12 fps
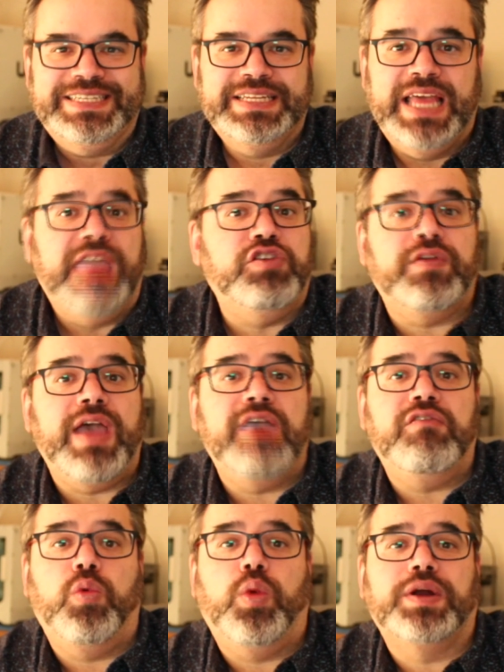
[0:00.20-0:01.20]
If you've
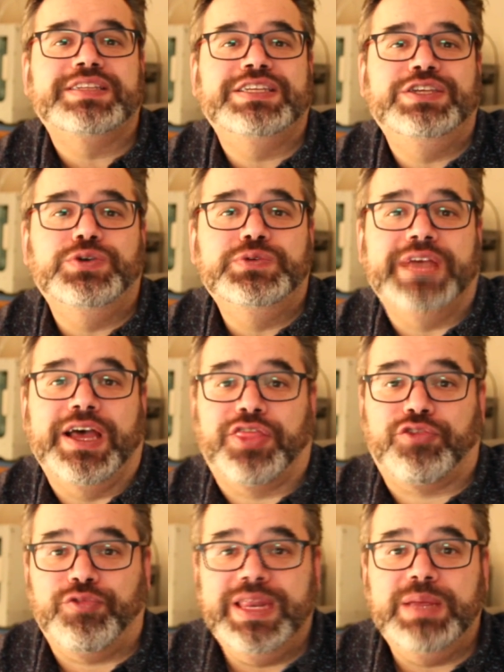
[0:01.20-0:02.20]
ever wanted to use a
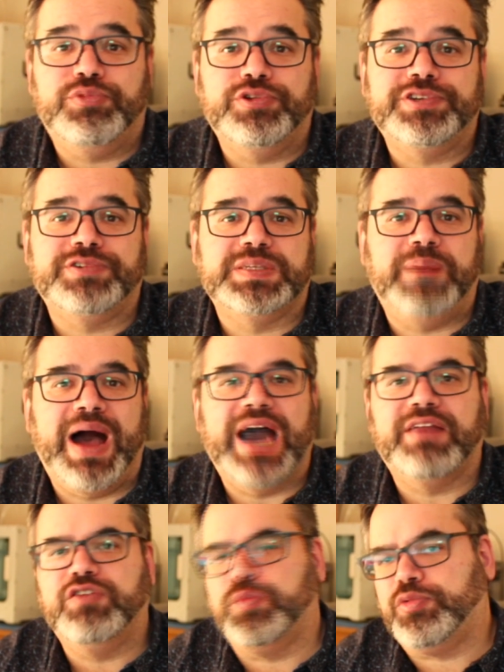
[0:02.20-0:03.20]
3D printer as
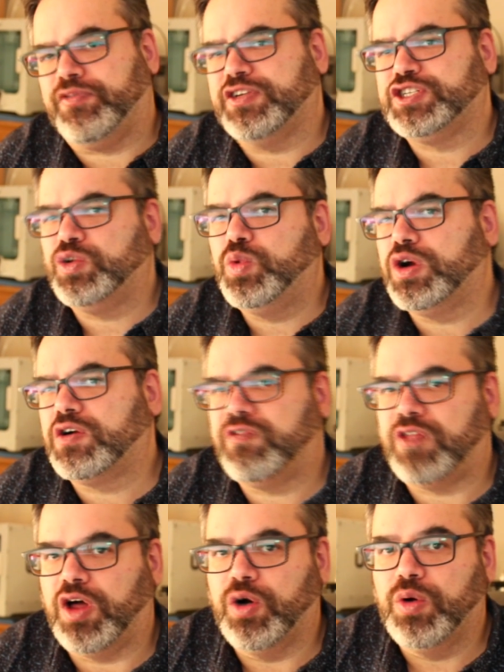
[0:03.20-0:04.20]
part of your professional
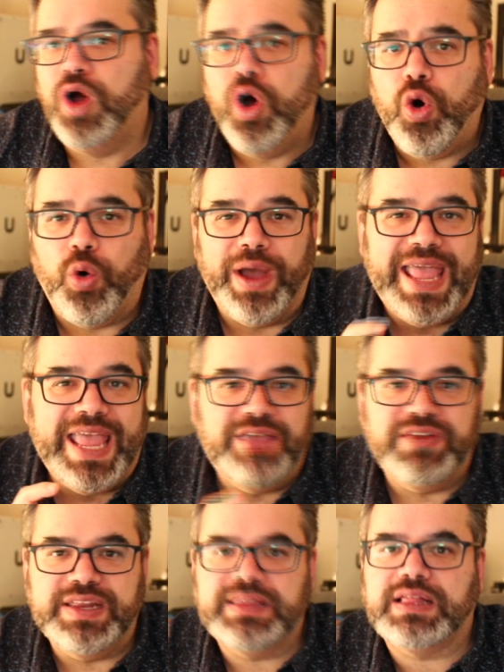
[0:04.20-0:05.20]
workflow, or
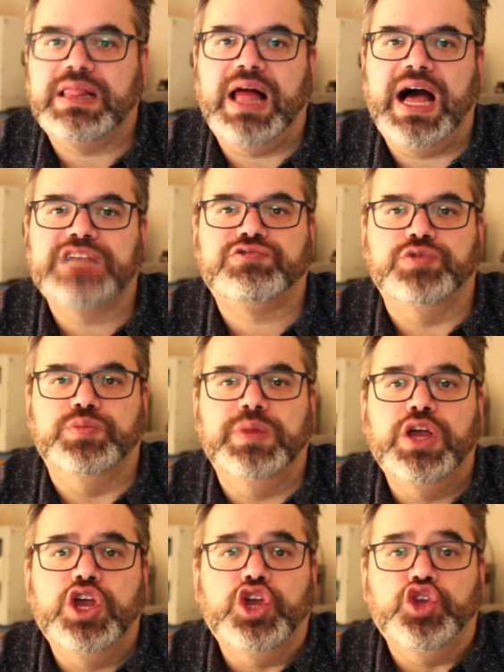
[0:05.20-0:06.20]
even in the classroom,
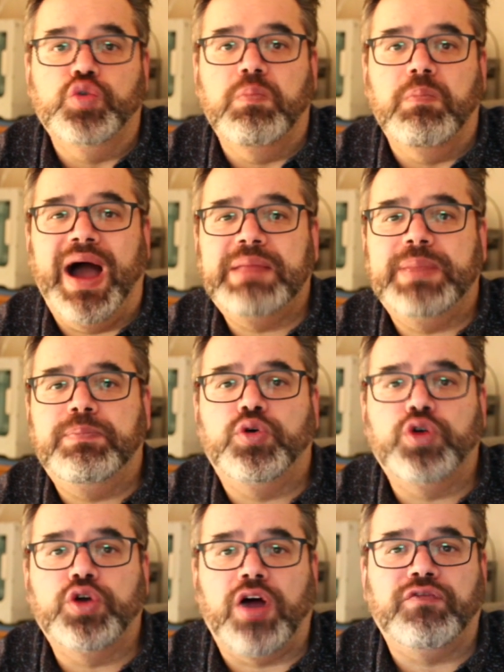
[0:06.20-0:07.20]
you might be
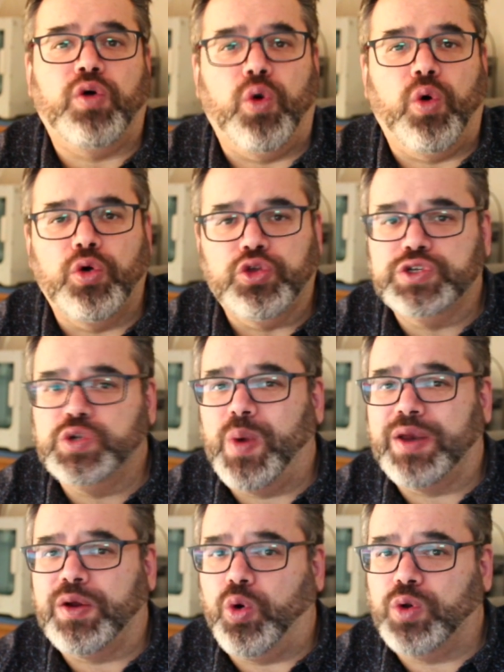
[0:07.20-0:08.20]
put off using
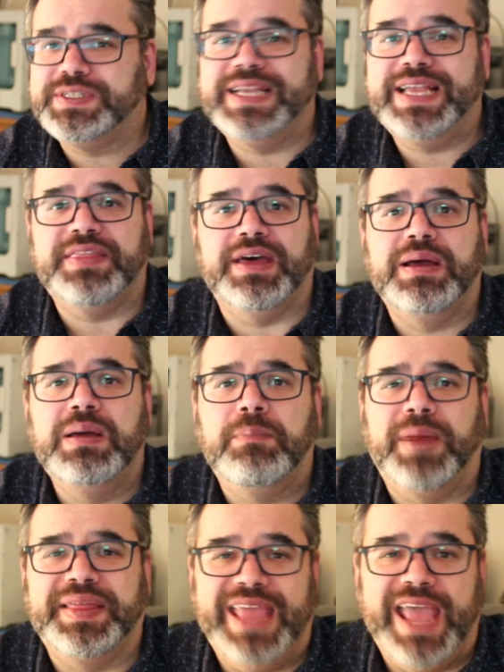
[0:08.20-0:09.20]
one altogether
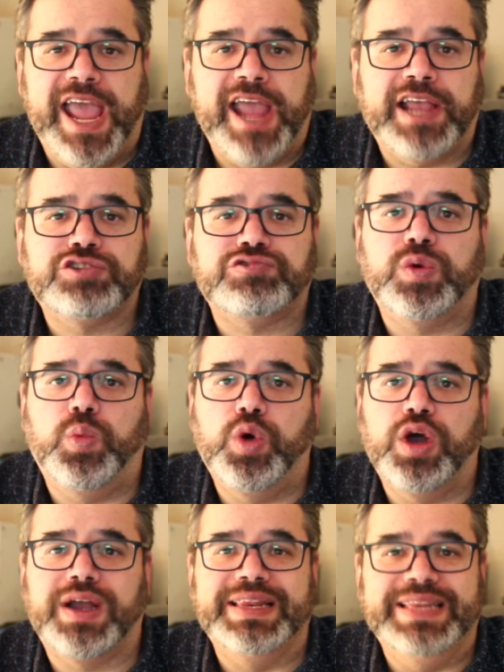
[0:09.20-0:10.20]
by the extra
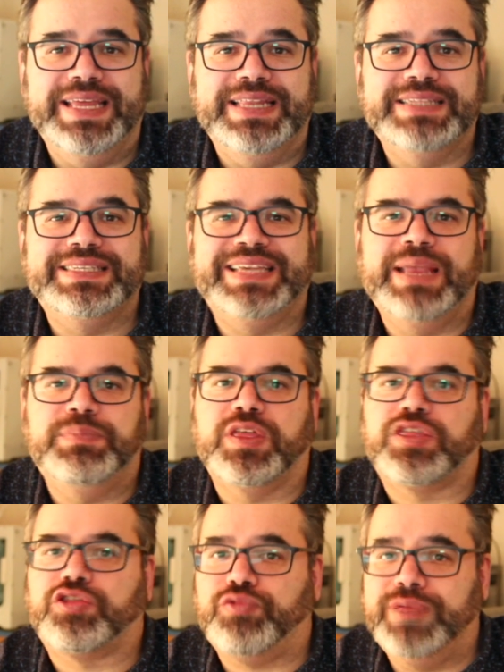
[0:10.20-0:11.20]
work needed to keep the
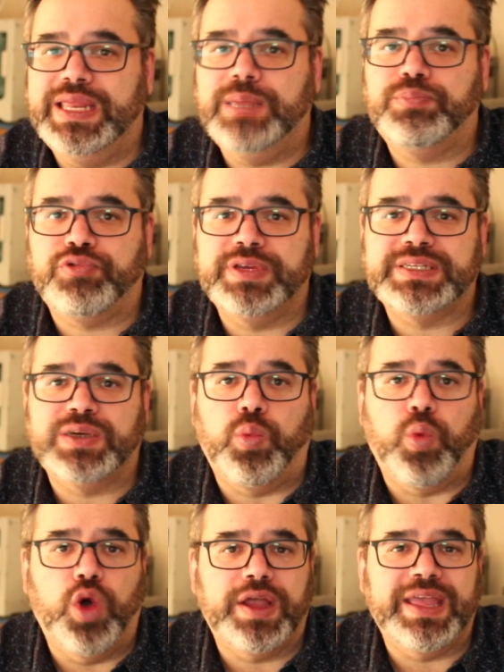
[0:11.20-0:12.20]
3D printer
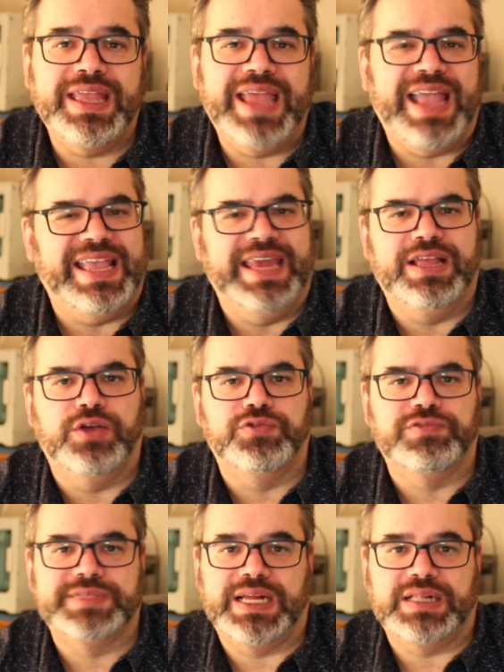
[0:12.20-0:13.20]
working and getting good
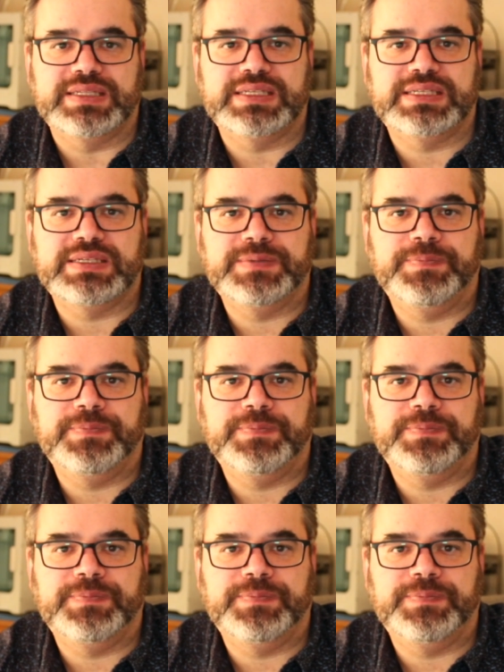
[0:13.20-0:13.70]
results.